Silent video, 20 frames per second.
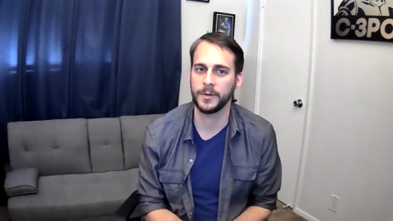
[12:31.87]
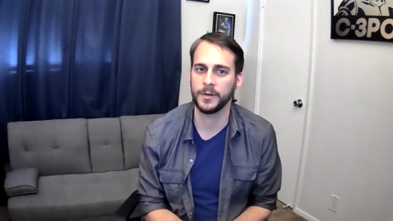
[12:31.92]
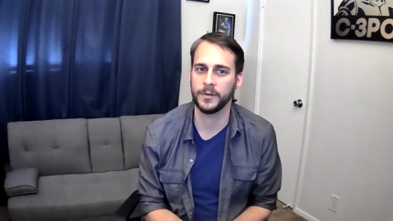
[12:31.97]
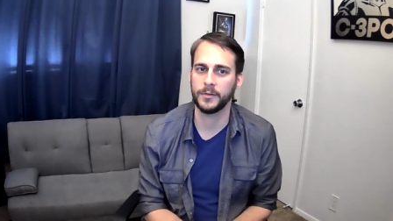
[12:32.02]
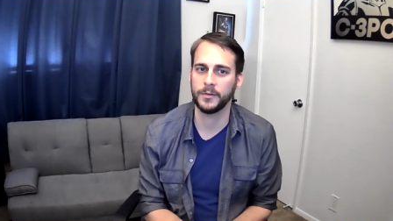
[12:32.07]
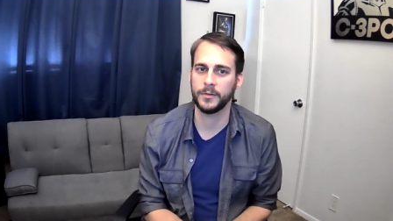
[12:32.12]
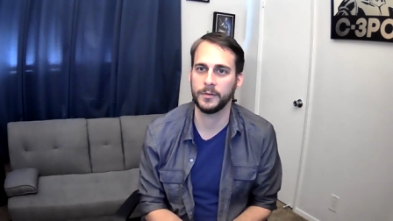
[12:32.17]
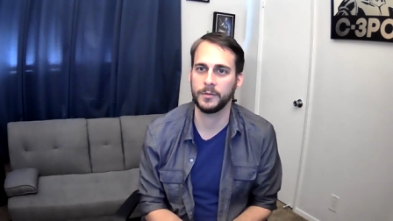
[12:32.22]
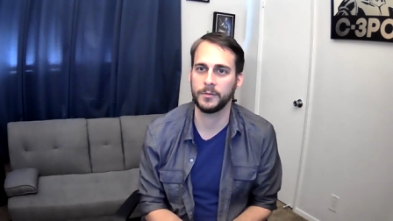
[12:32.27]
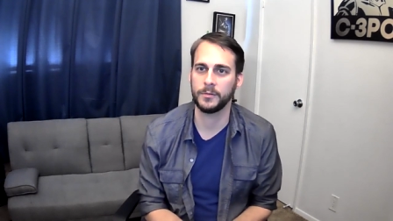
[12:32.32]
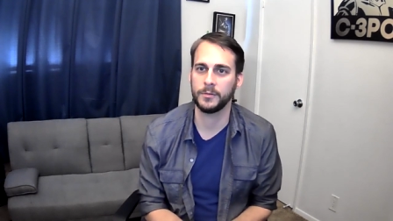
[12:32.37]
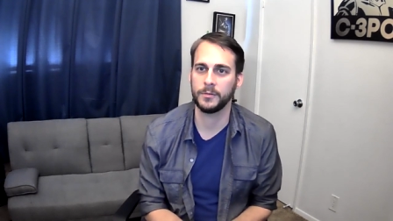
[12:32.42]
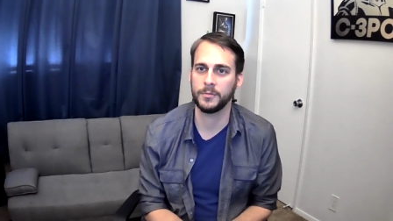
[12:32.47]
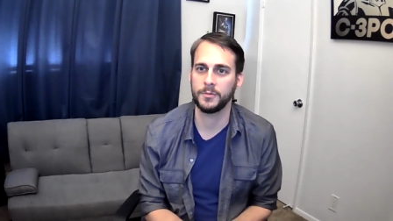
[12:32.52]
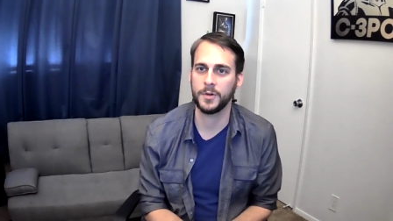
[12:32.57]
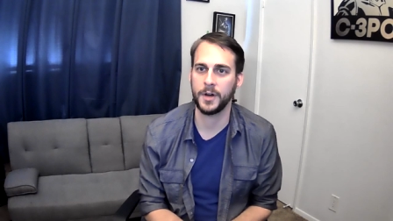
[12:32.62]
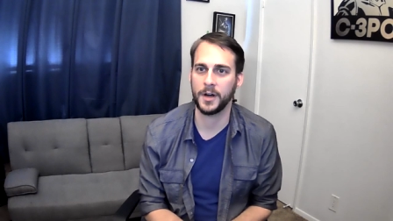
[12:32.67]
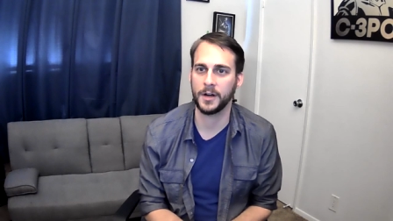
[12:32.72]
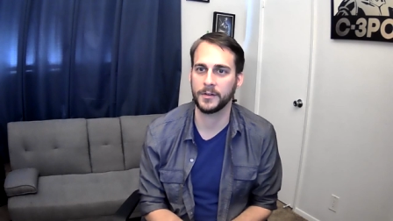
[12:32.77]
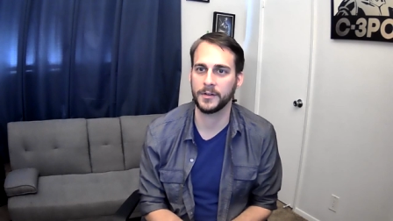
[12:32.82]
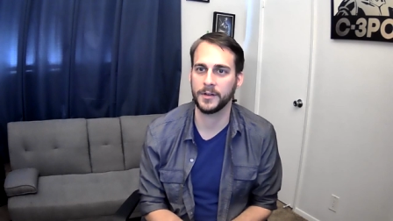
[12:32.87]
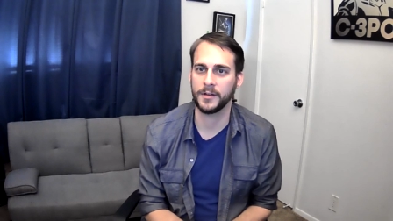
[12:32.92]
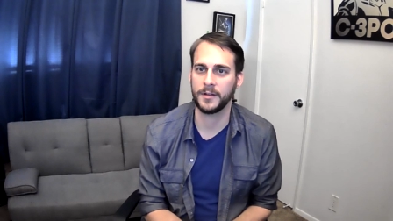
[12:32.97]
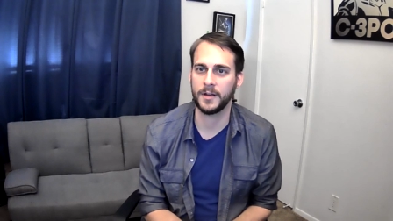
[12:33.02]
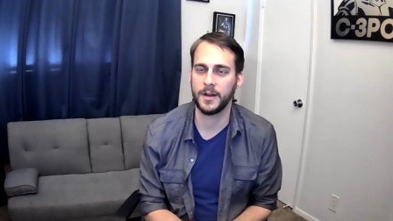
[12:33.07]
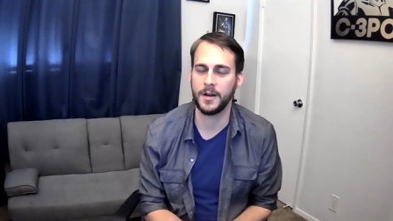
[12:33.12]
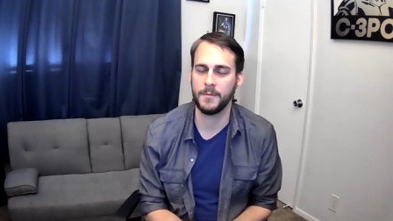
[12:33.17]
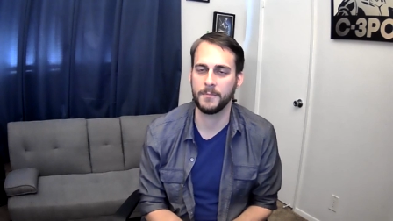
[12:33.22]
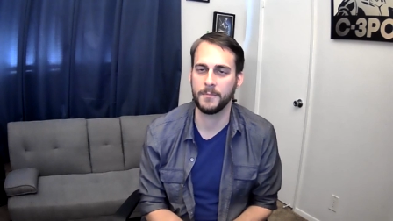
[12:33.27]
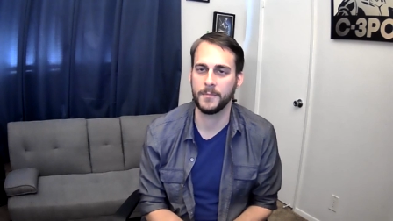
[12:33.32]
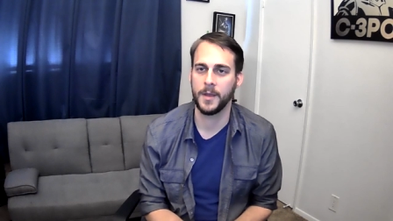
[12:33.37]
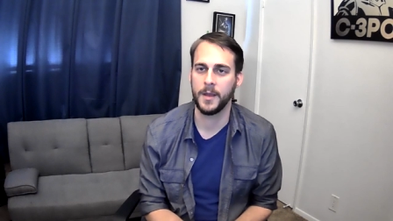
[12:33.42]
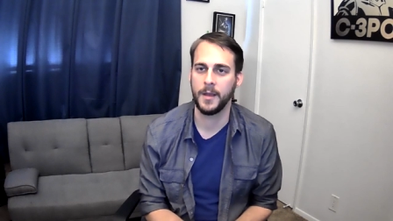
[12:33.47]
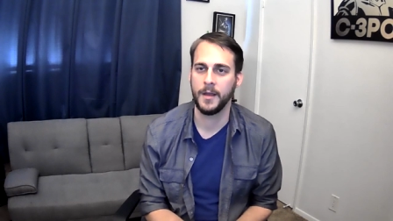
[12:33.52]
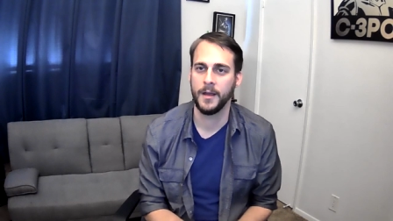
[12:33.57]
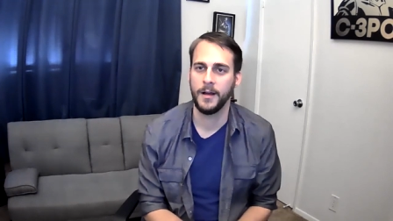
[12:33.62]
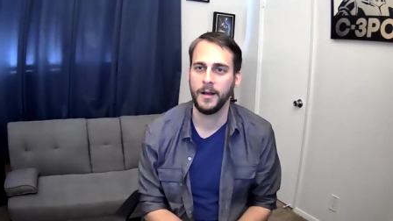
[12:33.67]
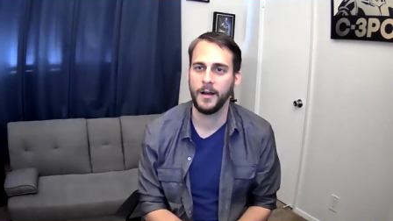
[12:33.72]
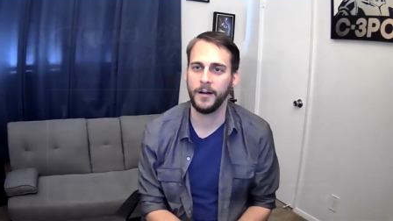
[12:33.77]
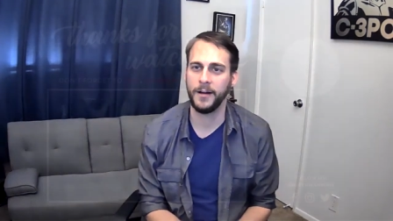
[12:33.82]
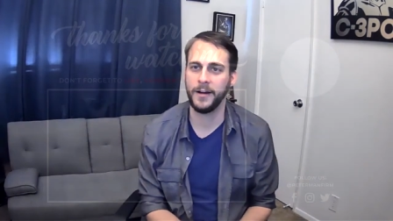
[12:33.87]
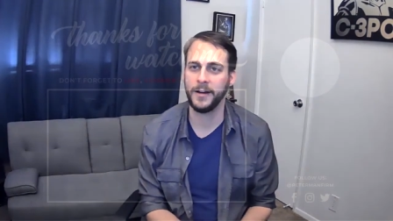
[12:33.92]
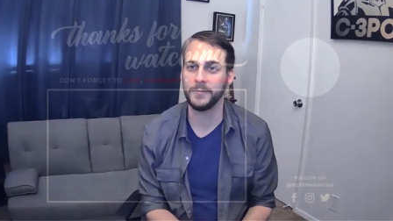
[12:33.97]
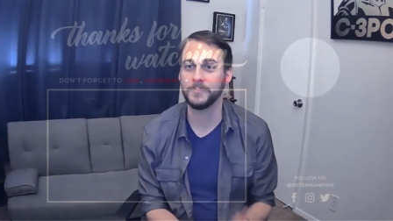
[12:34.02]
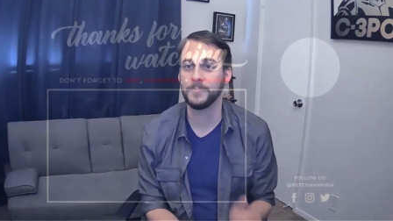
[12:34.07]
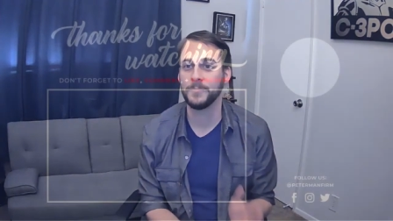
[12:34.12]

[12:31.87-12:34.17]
So check us out there. All right.